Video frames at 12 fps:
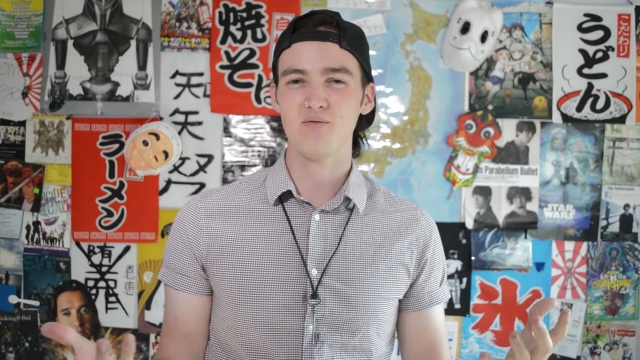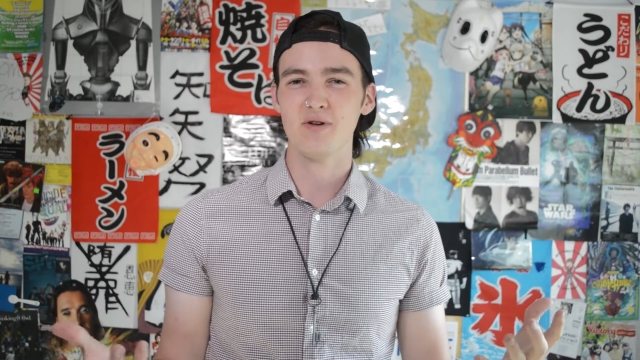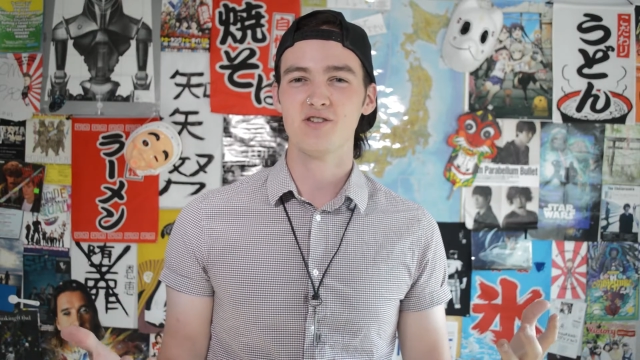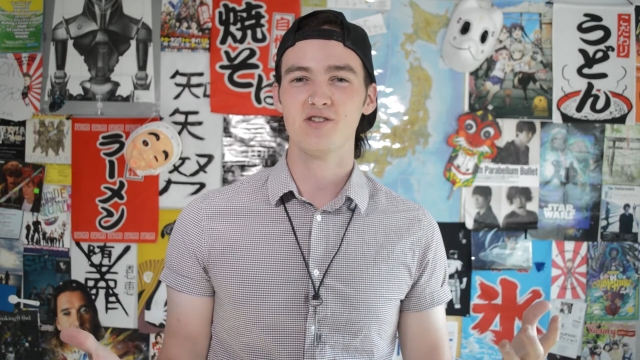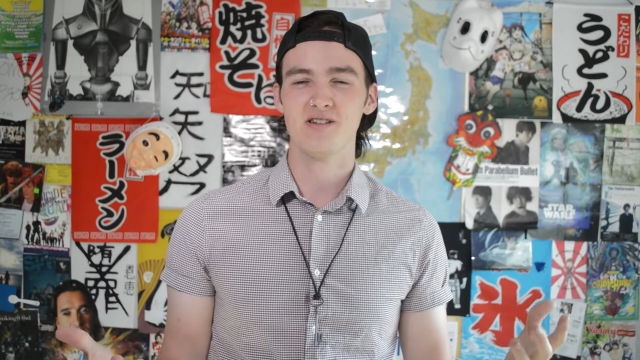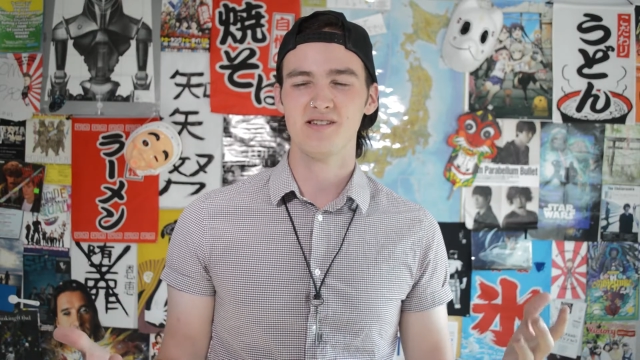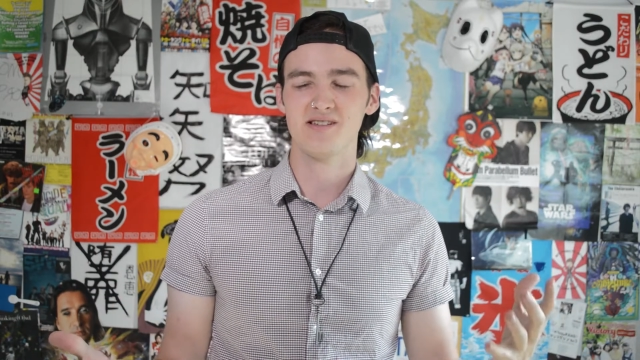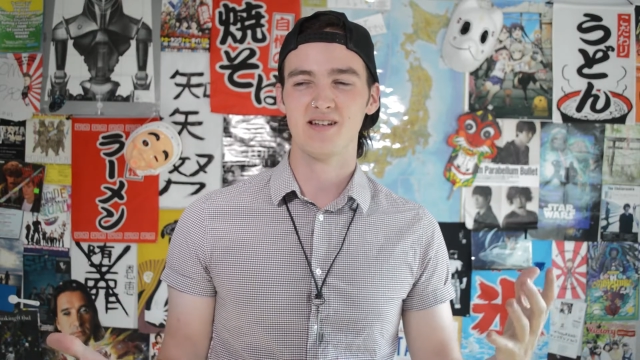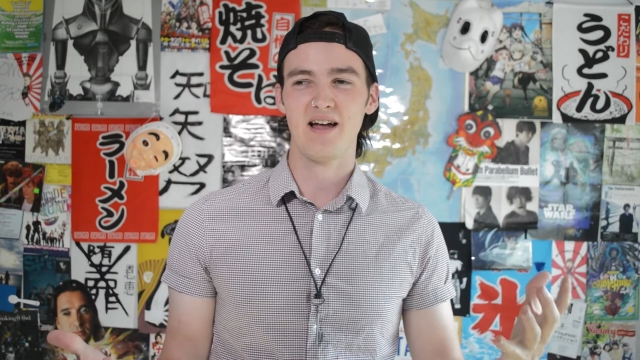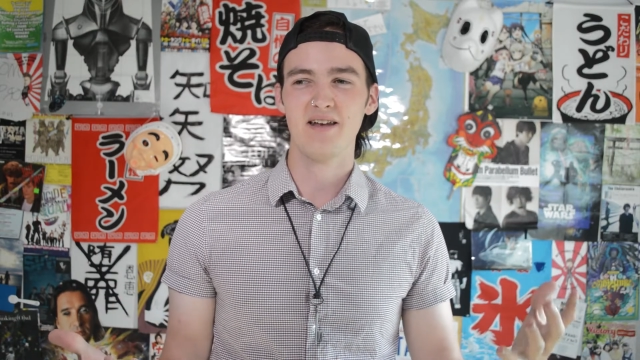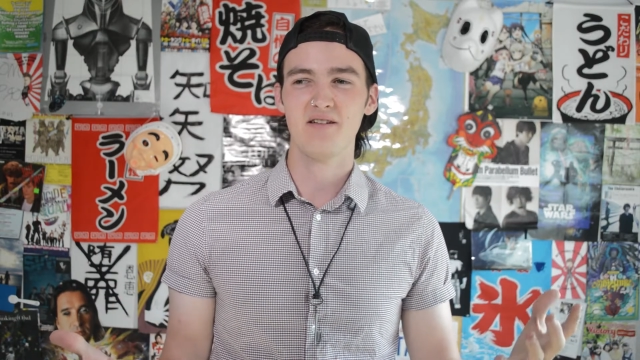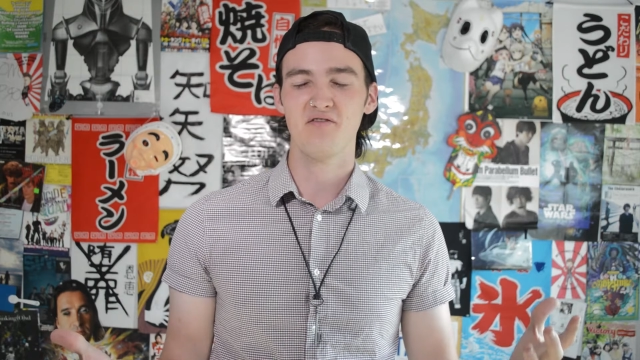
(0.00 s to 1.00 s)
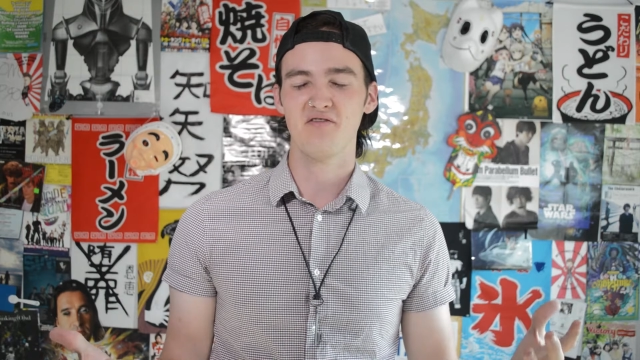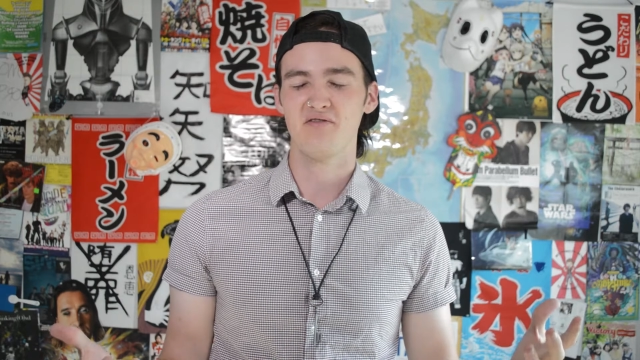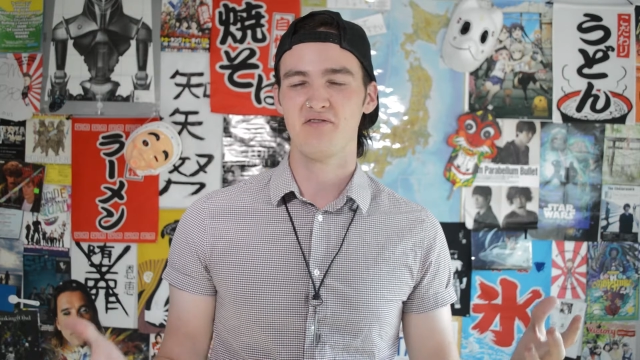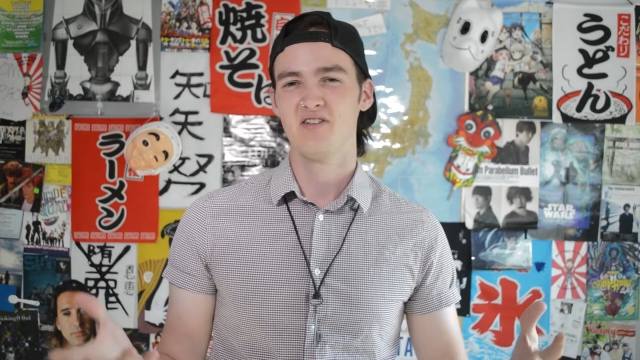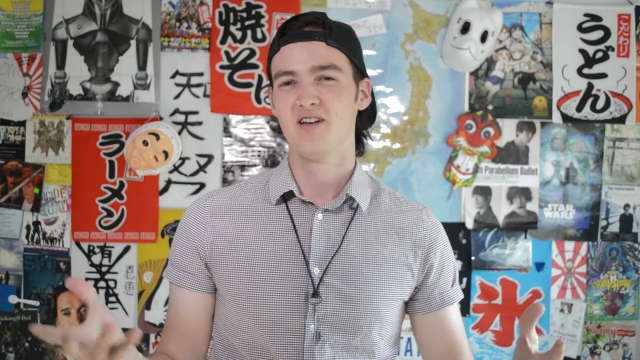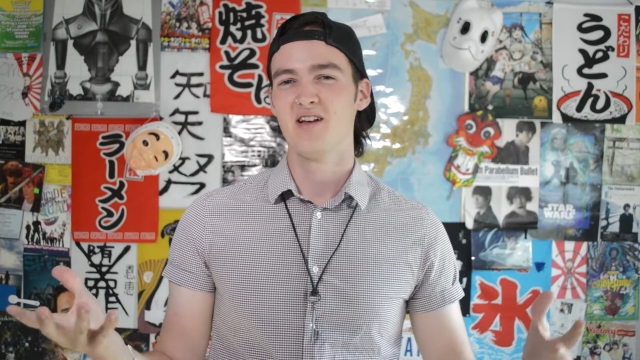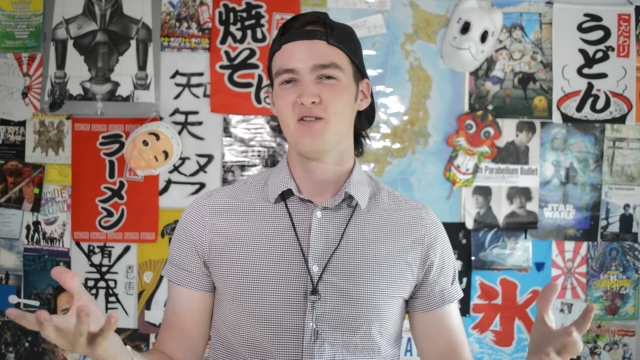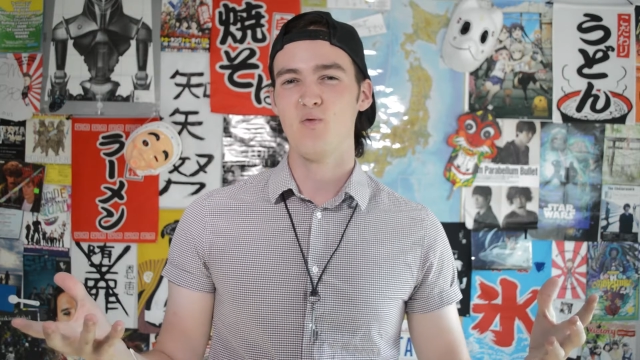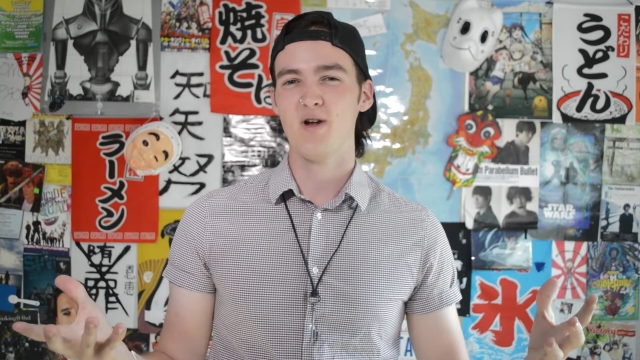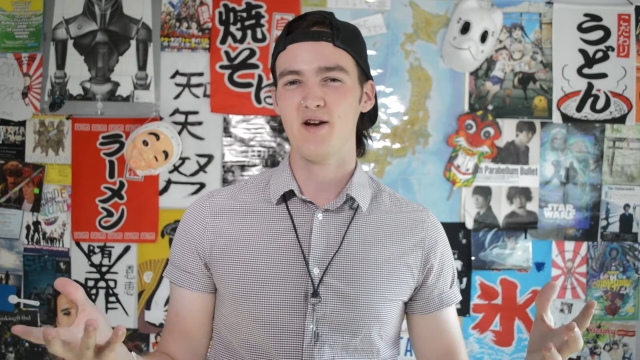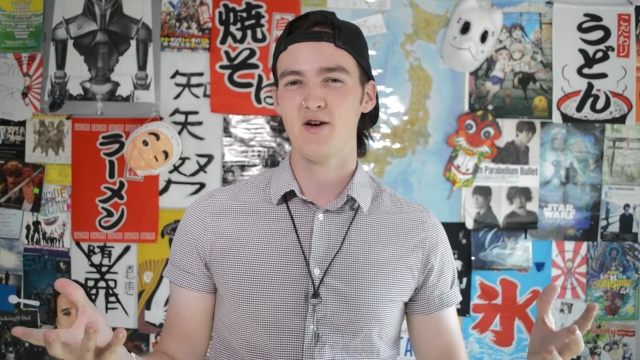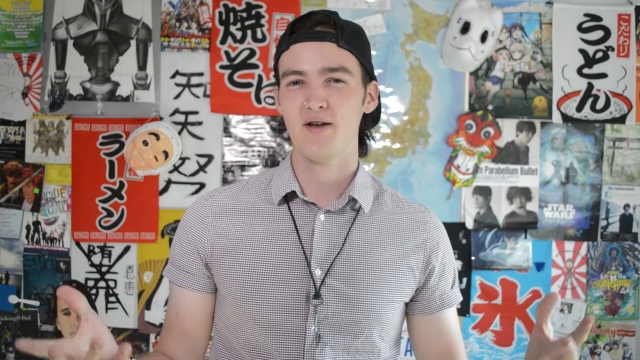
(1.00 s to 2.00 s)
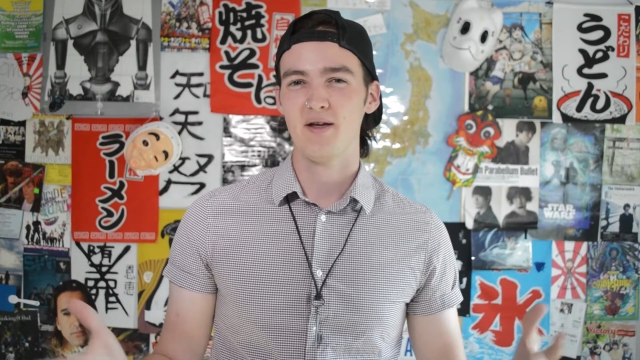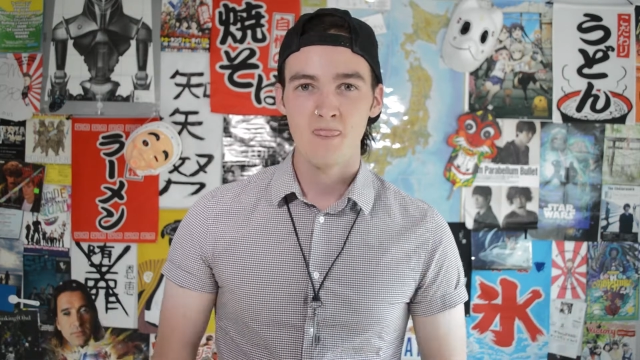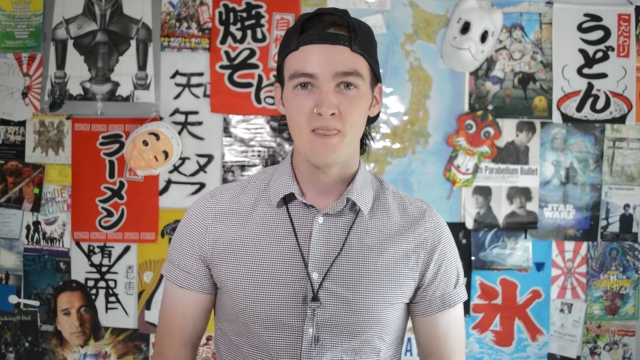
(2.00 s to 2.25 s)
which is kind of weird.